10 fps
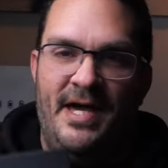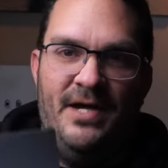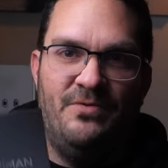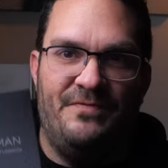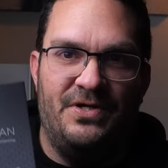
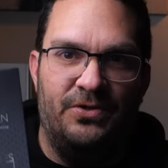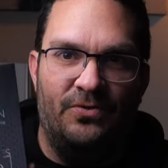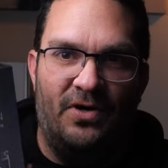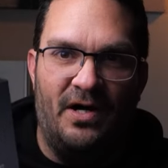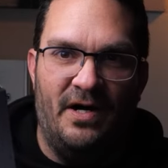a
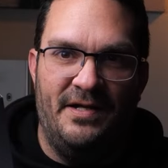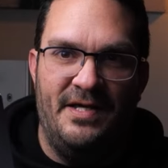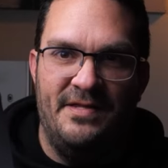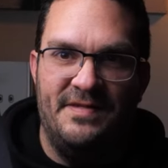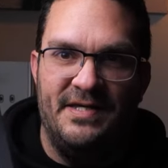review
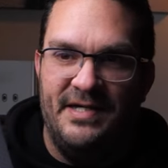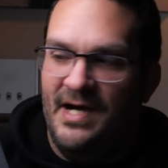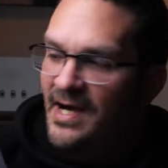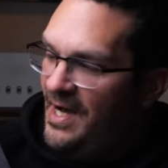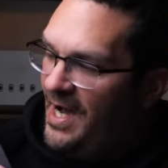on the
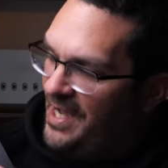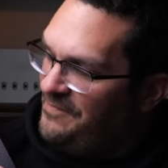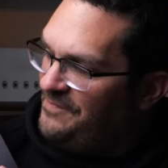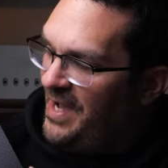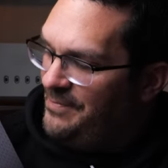
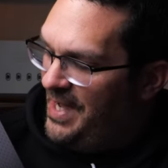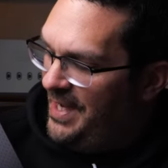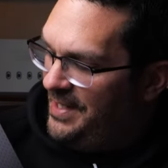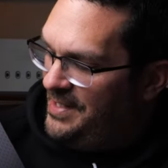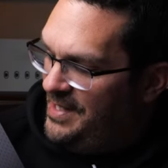
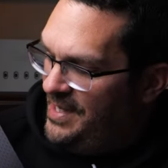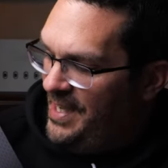HiFiMan